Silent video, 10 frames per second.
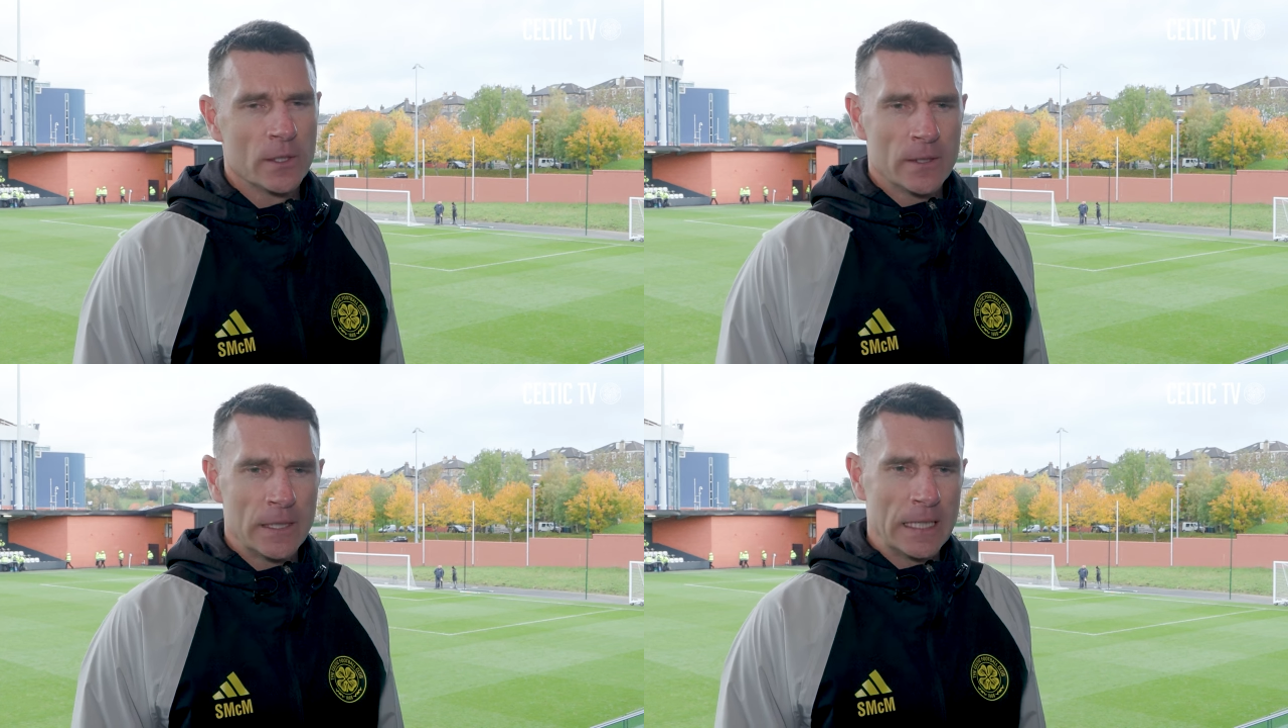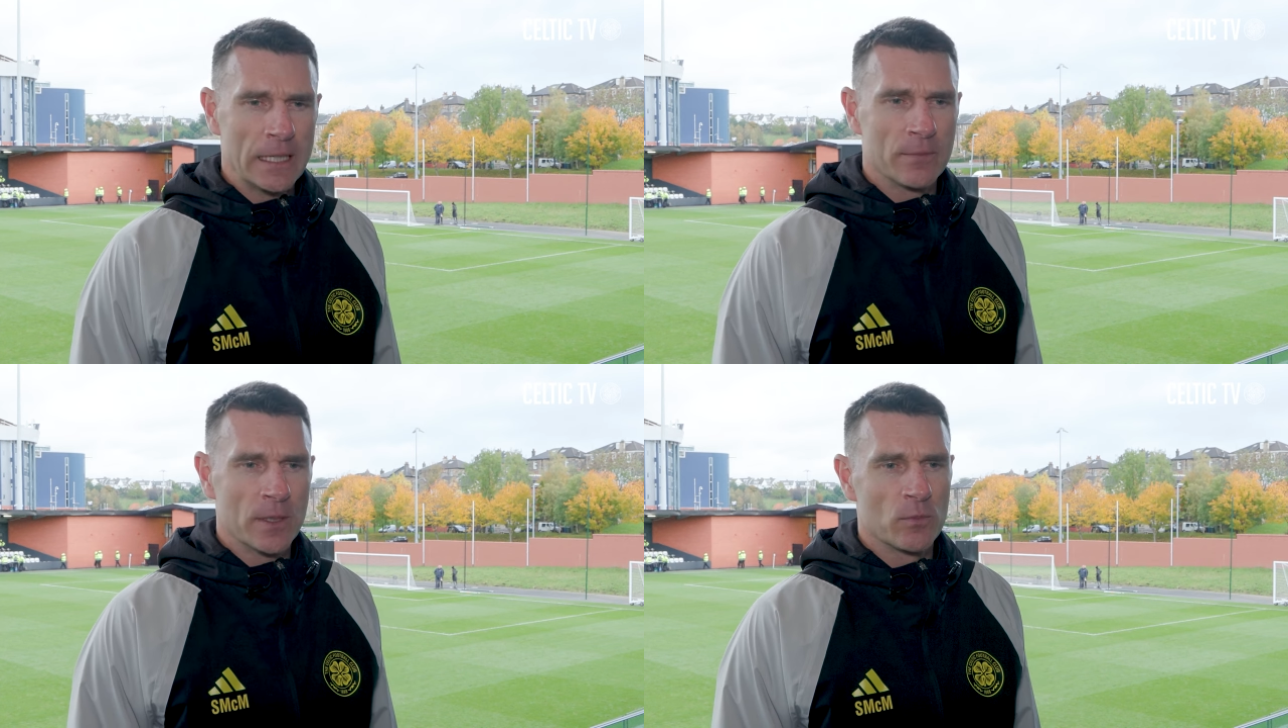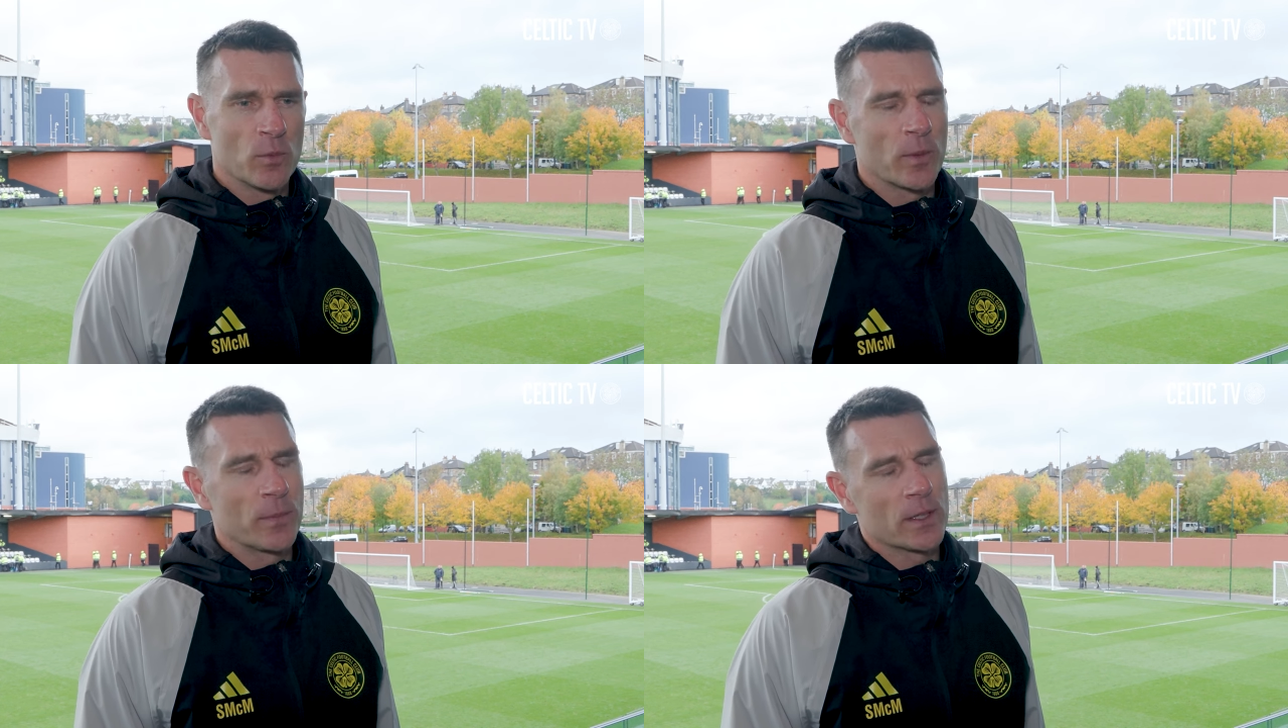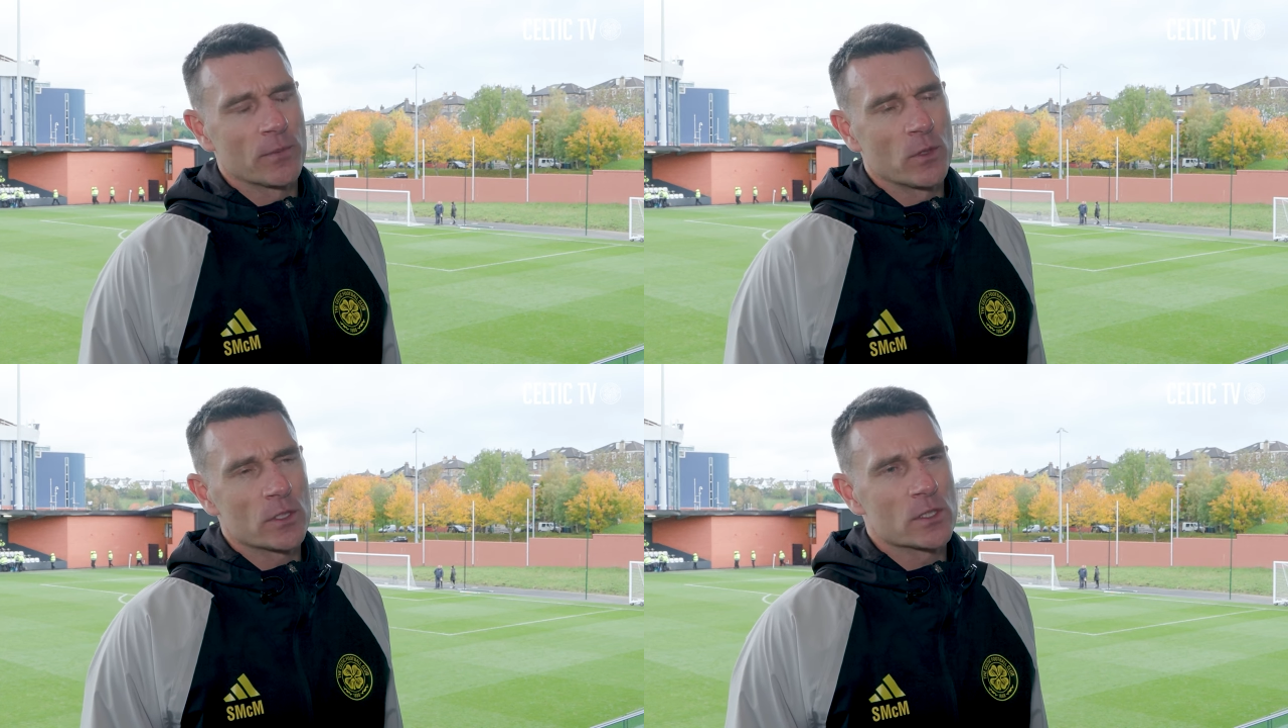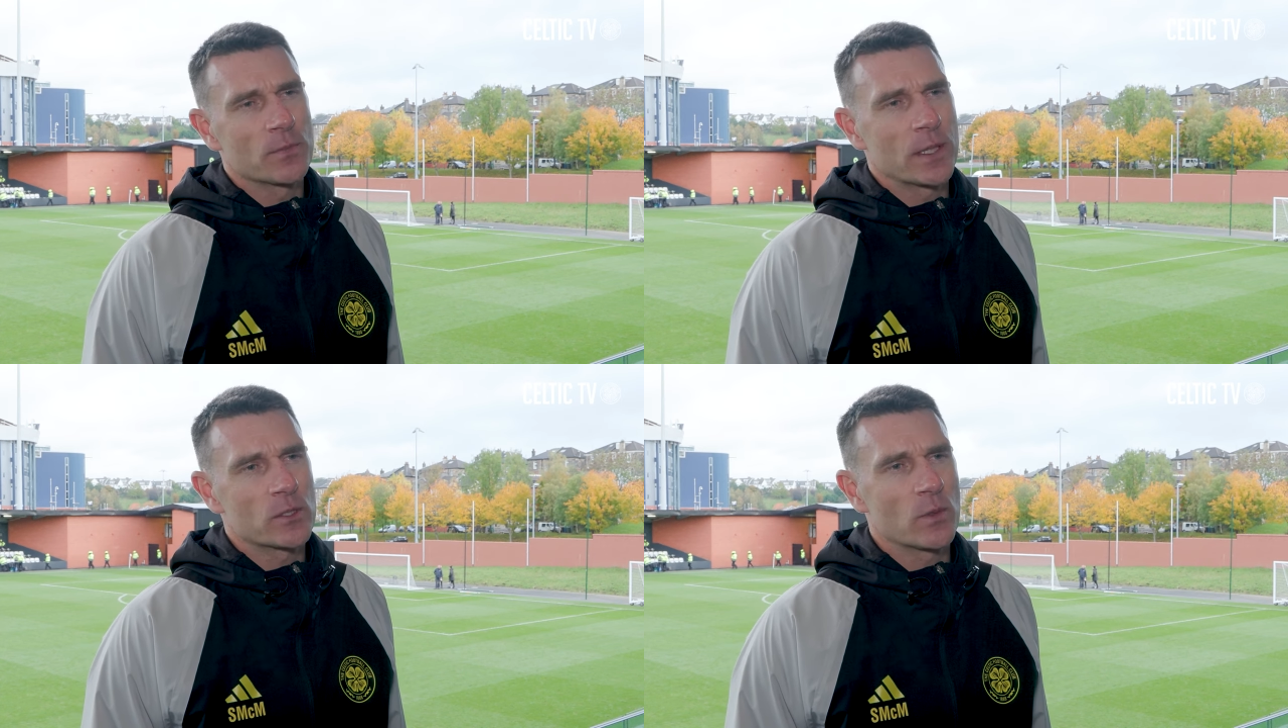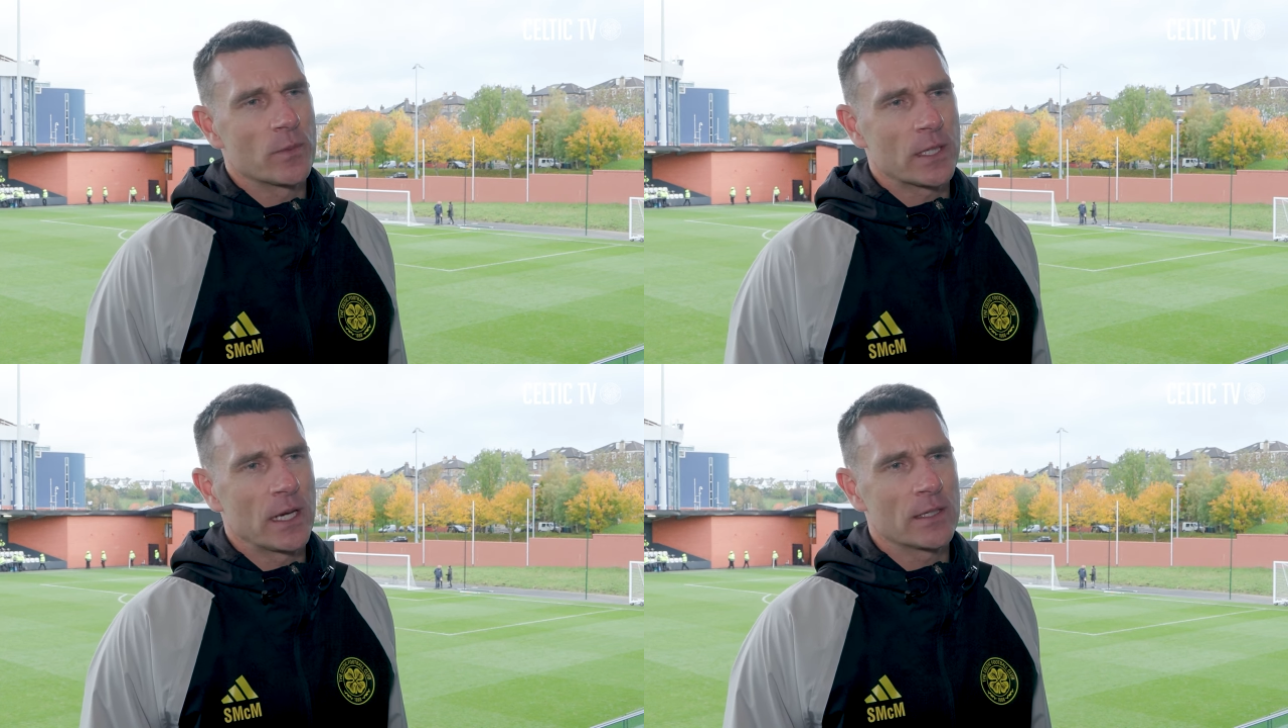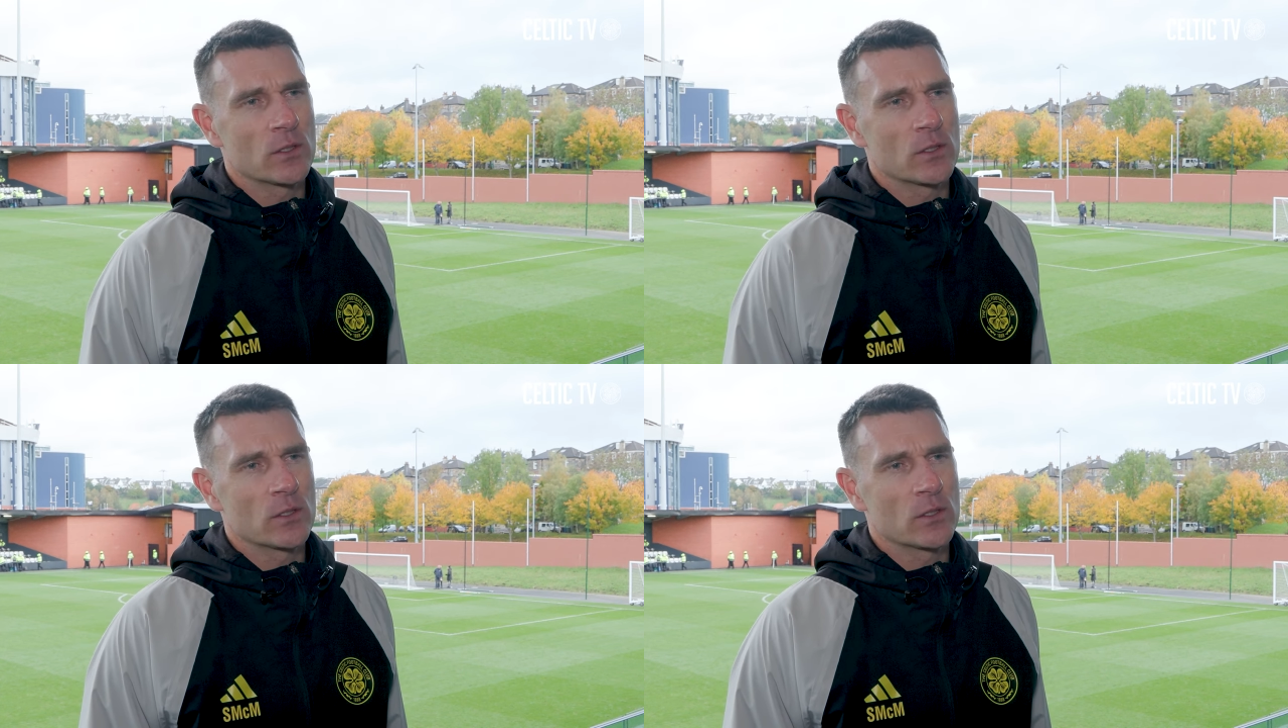and we'll prepare the boys the best way we can